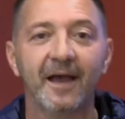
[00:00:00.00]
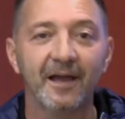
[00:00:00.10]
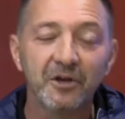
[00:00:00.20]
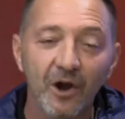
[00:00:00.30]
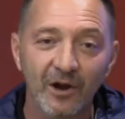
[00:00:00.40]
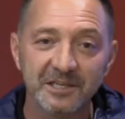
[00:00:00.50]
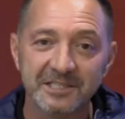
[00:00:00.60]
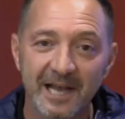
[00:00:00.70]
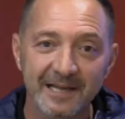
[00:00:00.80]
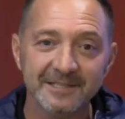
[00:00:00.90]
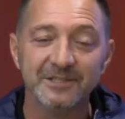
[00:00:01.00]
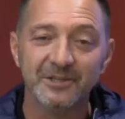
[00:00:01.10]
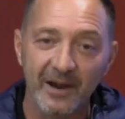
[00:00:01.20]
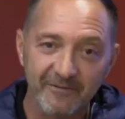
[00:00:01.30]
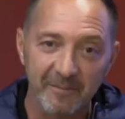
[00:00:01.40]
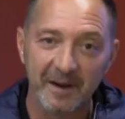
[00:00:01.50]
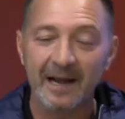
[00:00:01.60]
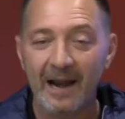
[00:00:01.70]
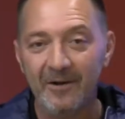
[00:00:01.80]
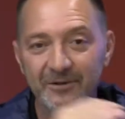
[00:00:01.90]
Uh, Carlos Sainz is going from
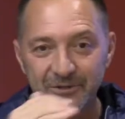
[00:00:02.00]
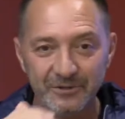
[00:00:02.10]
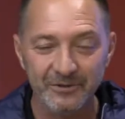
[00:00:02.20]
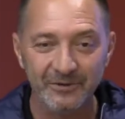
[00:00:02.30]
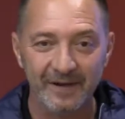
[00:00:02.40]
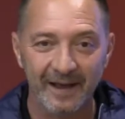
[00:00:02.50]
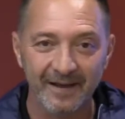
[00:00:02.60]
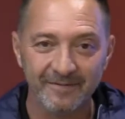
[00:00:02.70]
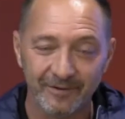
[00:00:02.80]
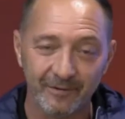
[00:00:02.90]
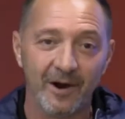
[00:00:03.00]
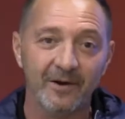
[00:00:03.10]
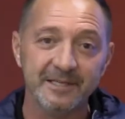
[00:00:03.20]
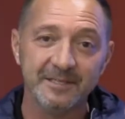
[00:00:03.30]
McLaren to uh, Ferrari.